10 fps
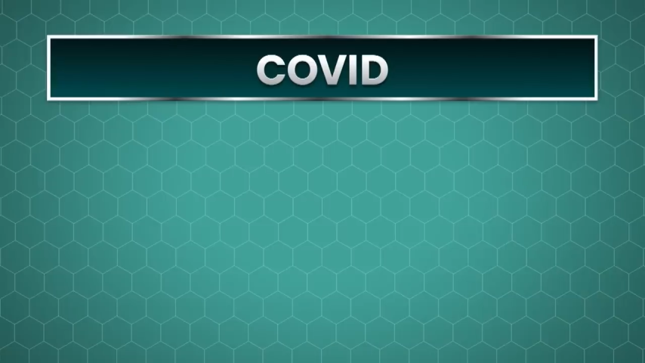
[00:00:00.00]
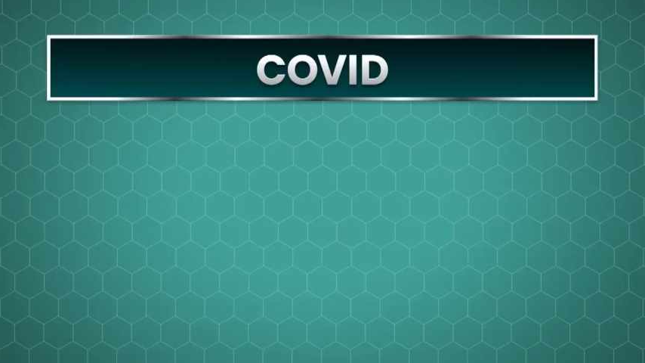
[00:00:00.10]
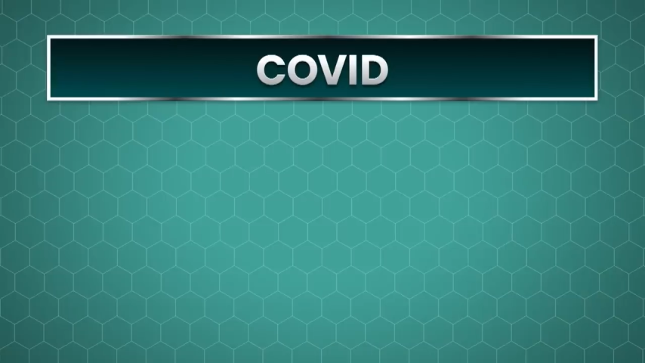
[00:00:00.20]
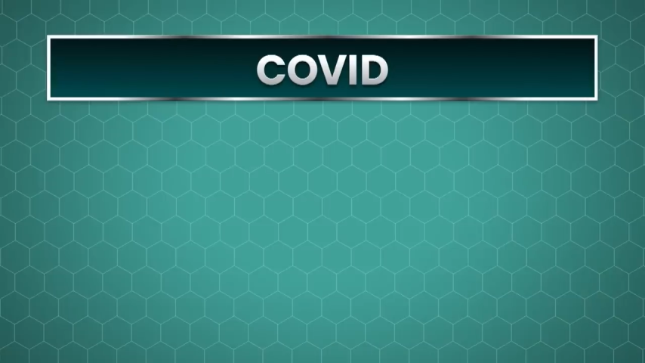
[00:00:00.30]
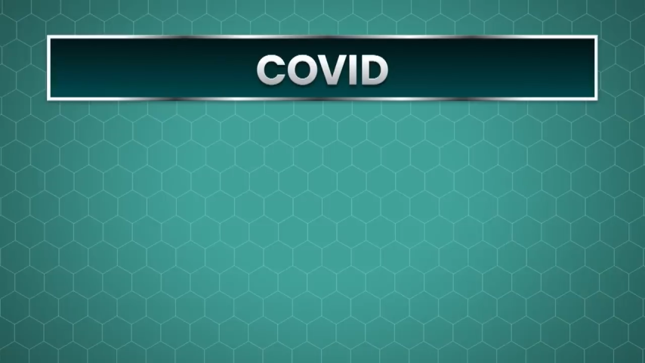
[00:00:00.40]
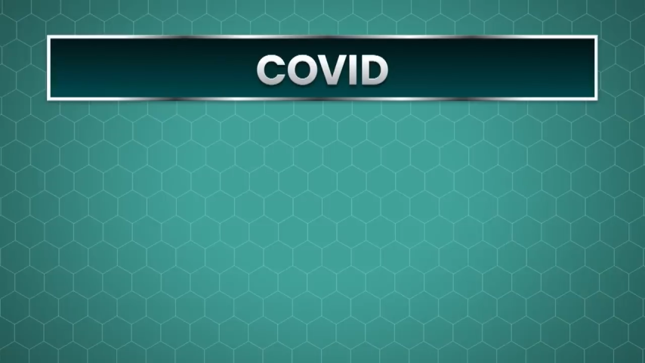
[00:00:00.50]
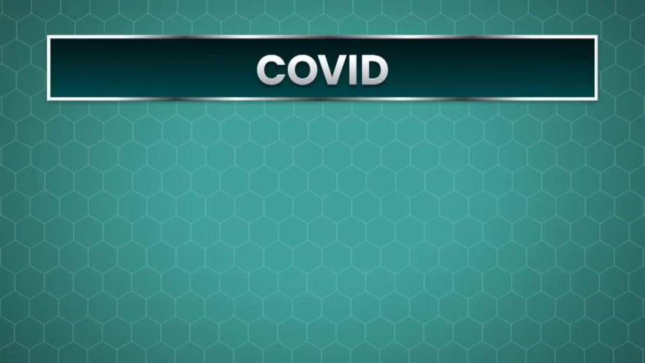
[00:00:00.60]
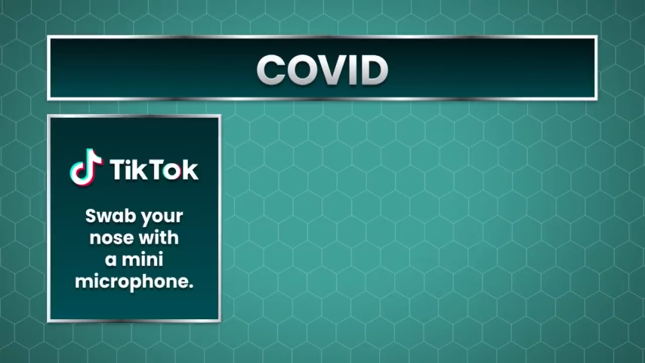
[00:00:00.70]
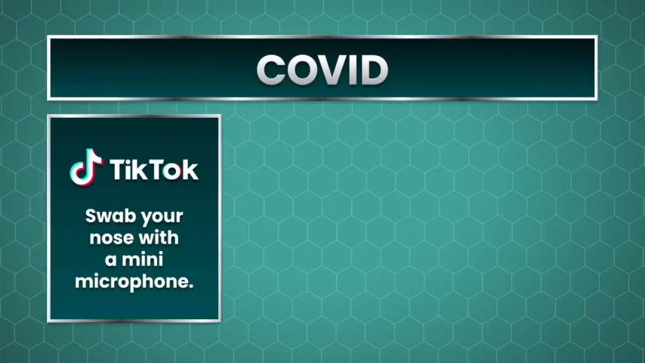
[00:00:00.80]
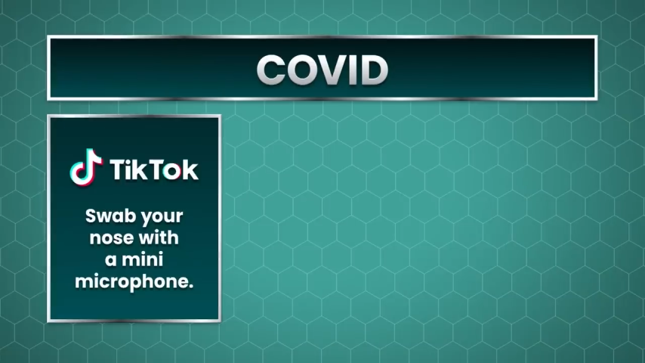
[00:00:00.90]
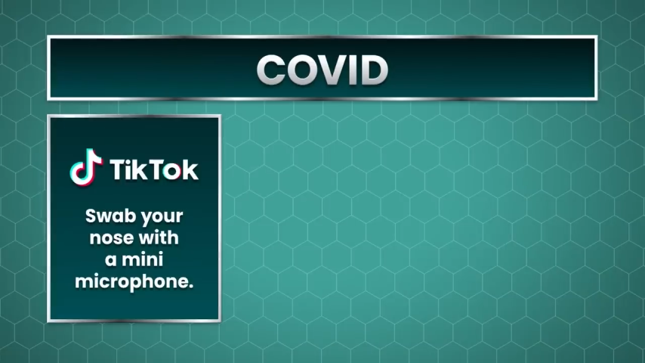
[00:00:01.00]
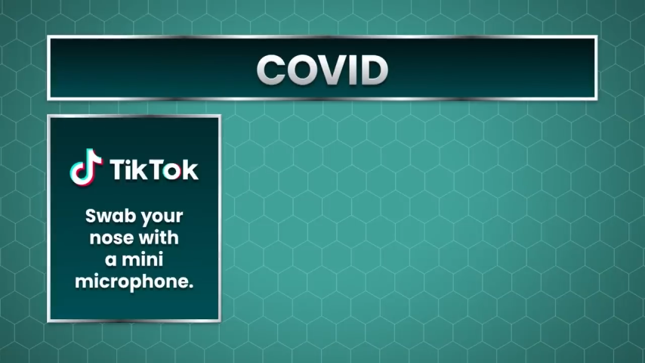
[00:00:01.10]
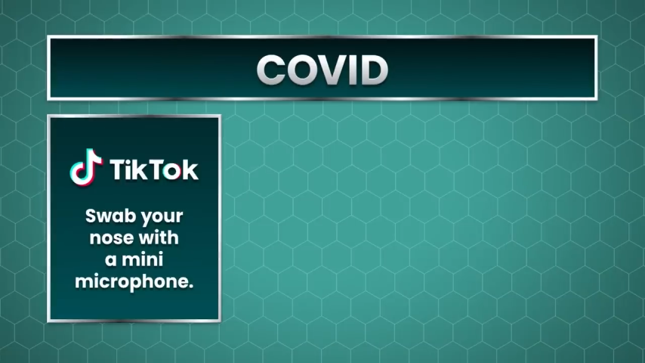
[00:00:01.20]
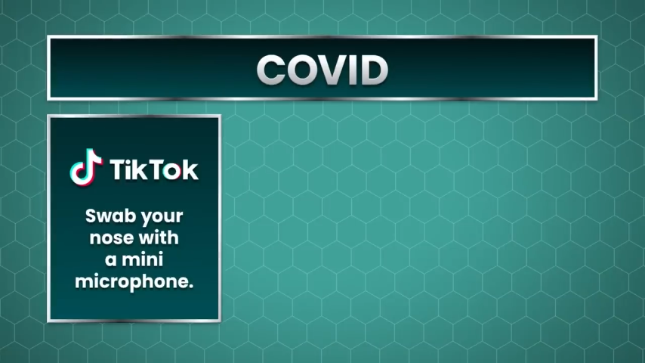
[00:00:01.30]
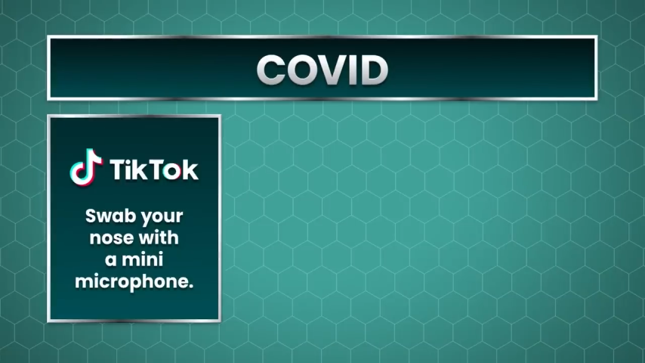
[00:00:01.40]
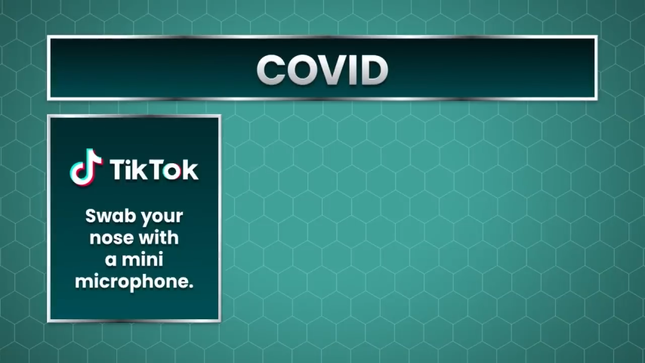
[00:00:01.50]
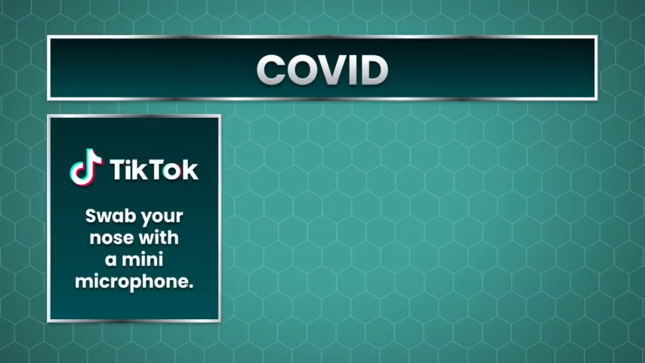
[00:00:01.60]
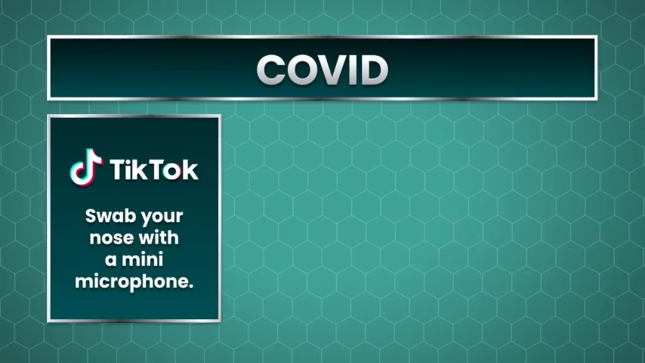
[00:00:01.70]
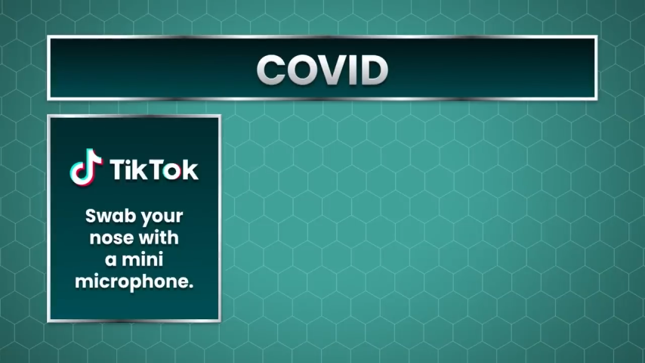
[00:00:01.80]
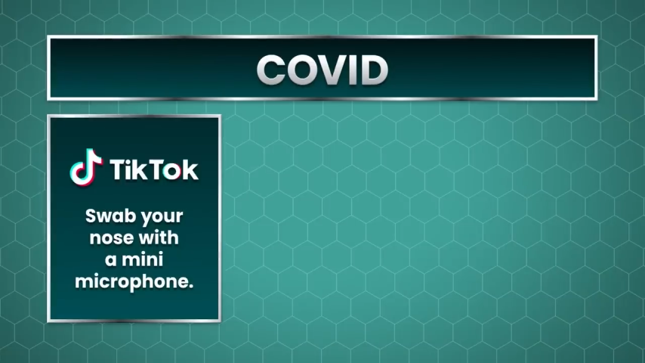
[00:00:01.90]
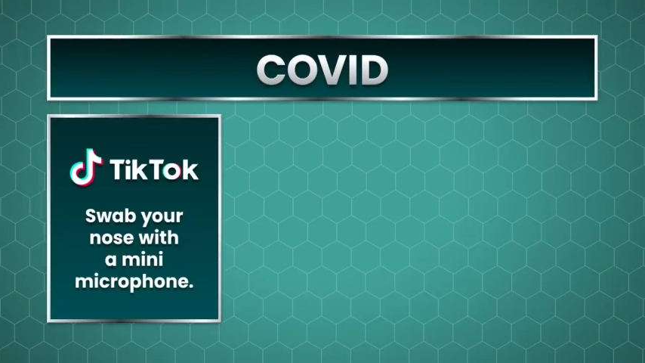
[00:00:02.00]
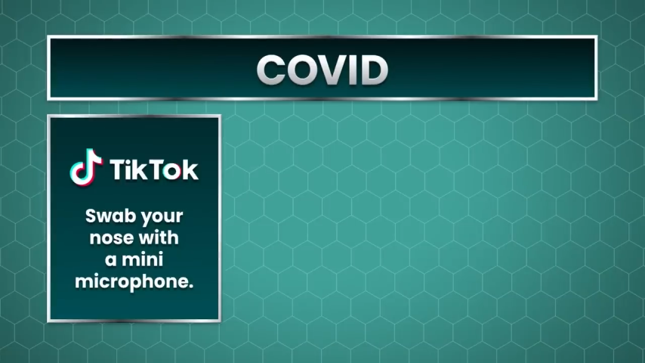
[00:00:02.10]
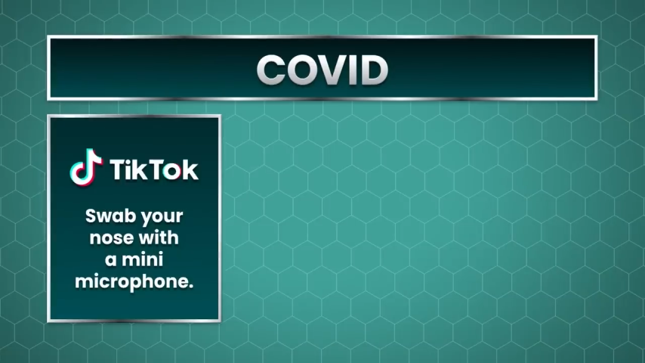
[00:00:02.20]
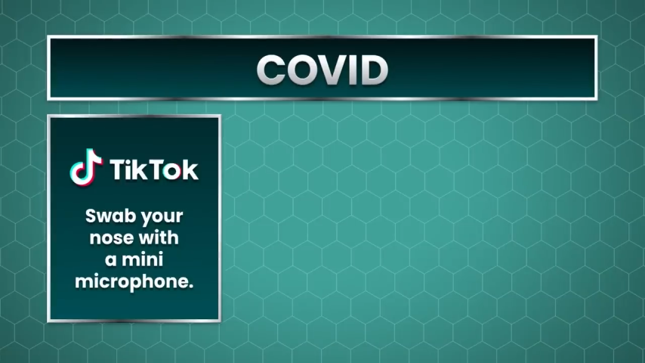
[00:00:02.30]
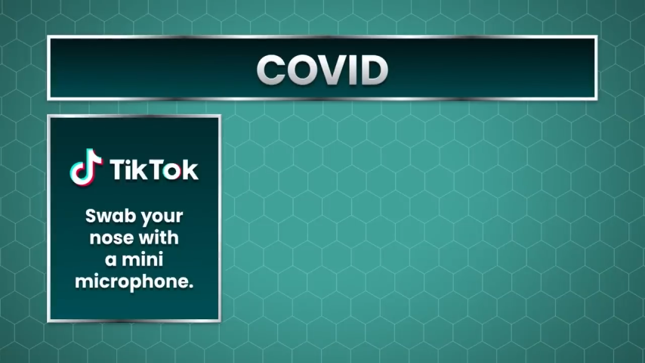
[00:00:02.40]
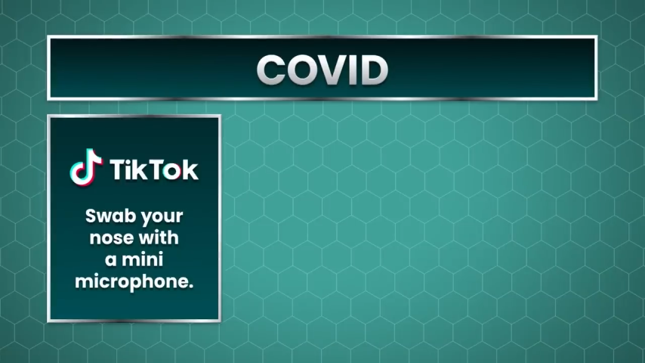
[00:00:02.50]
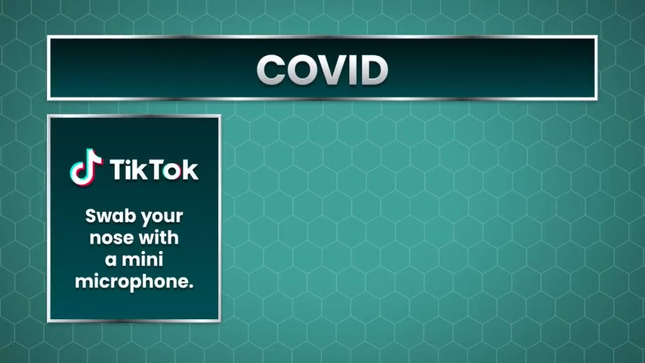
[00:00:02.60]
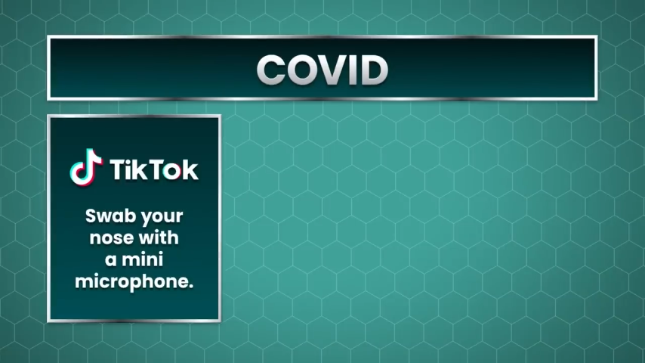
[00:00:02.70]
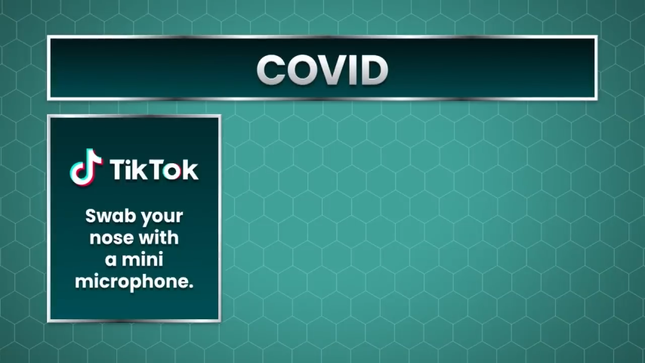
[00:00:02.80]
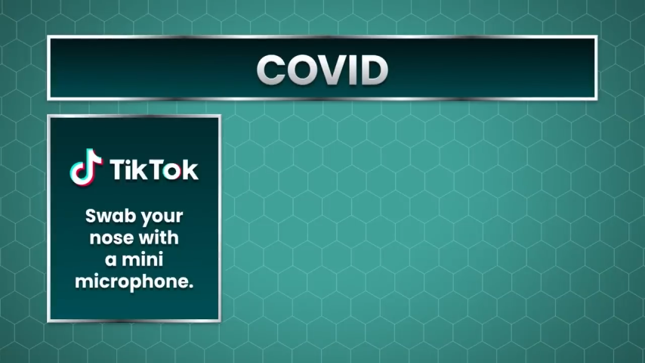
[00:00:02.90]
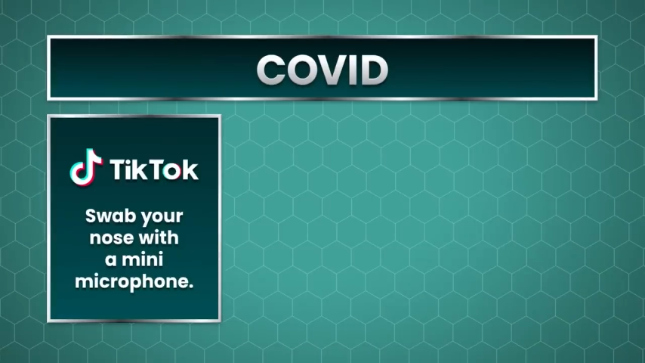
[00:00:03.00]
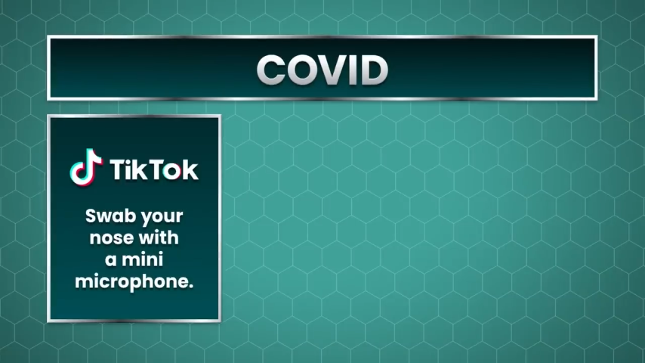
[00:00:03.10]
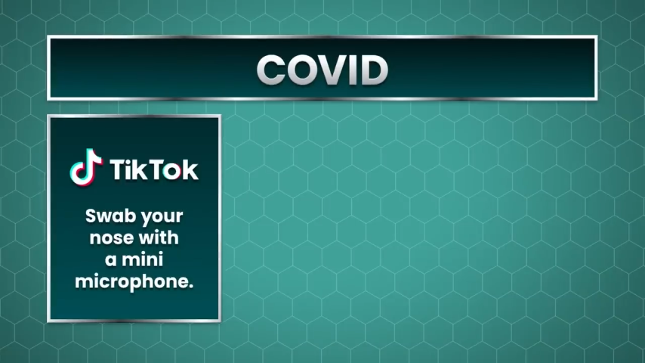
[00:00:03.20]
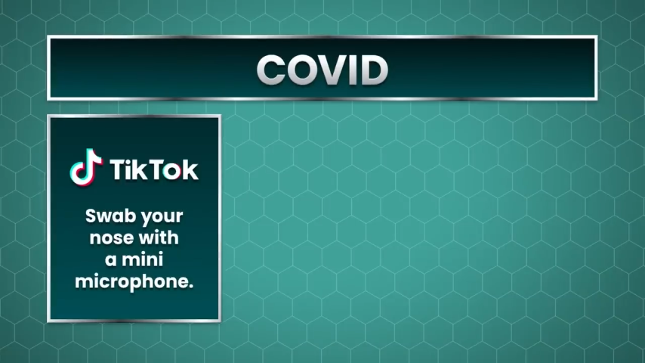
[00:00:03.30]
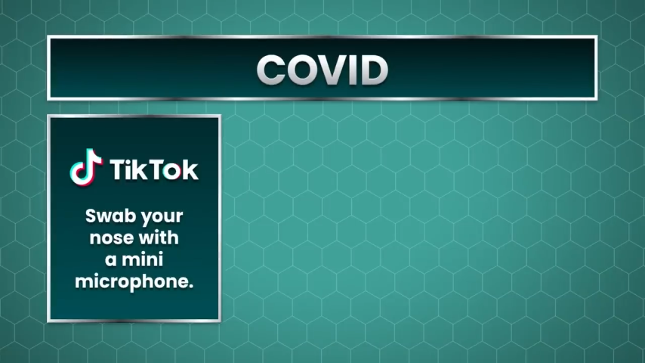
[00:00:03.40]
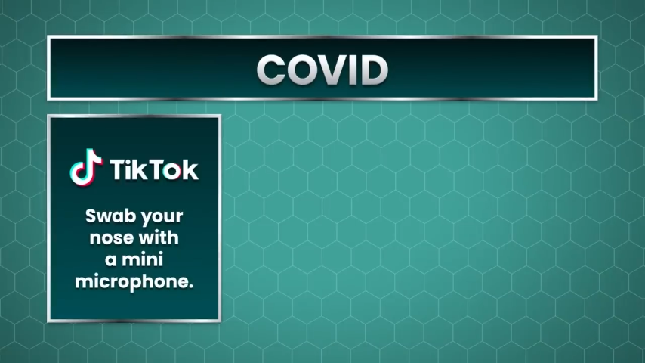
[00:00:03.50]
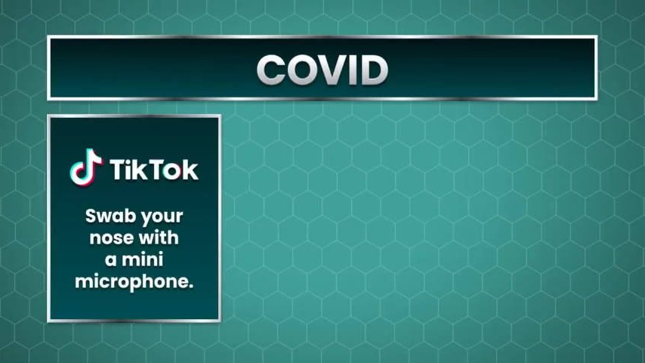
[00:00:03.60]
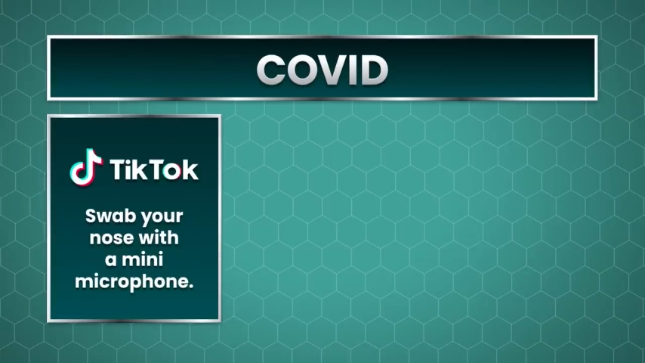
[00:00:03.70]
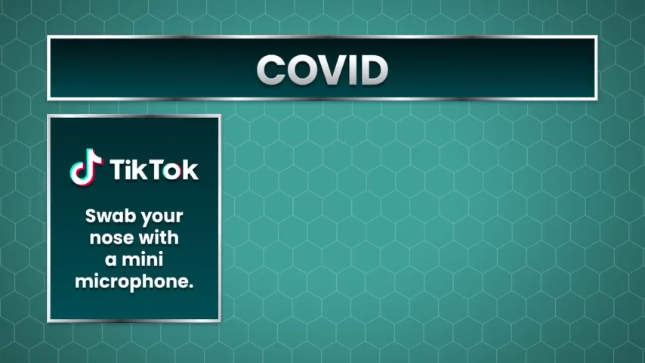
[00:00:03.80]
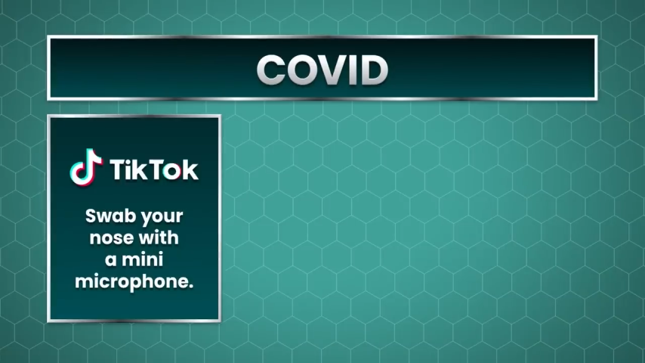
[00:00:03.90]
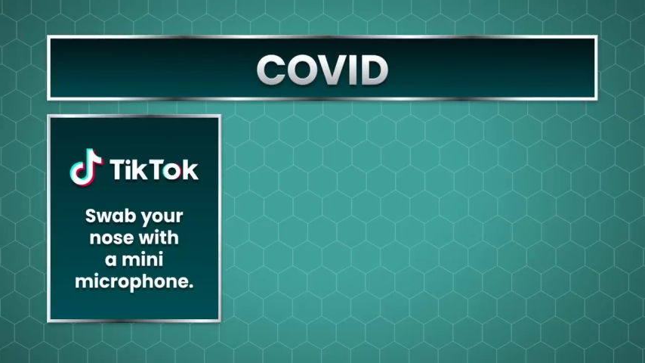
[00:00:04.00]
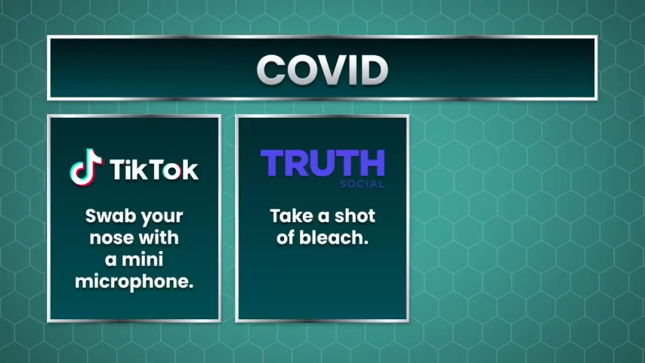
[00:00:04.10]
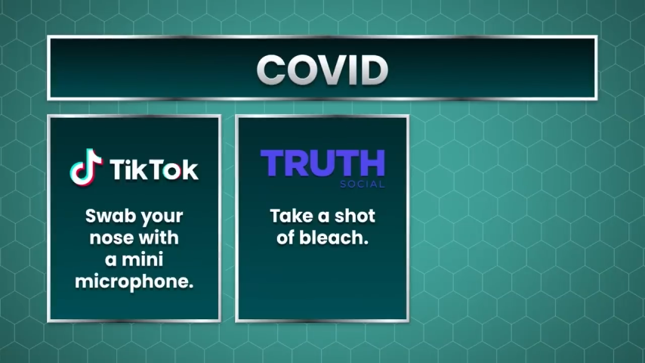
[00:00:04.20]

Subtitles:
No face is visible, so there are no lips to read.